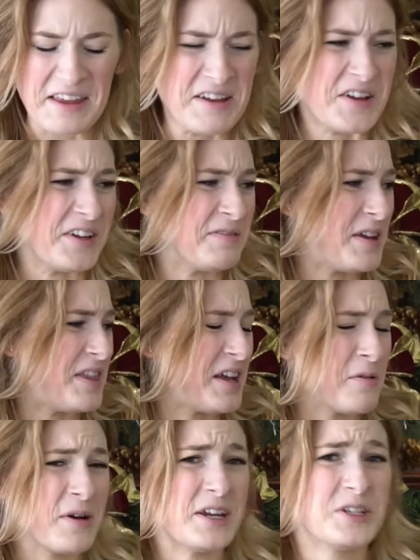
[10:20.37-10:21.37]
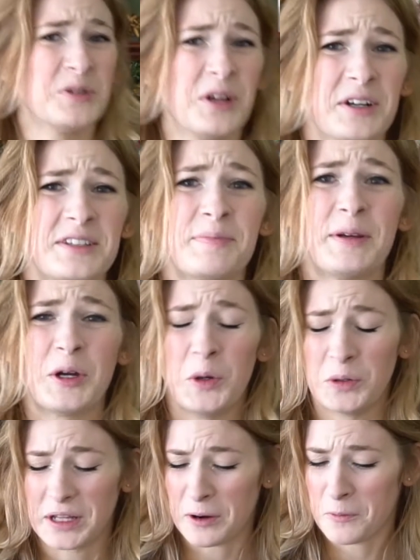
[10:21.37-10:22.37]
I think I waited too long, it's a bit
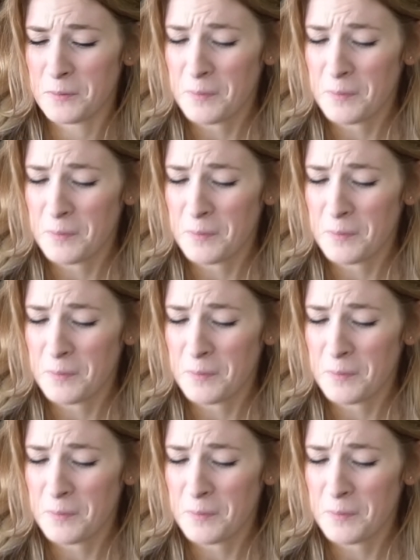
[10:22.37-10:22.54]
cold now.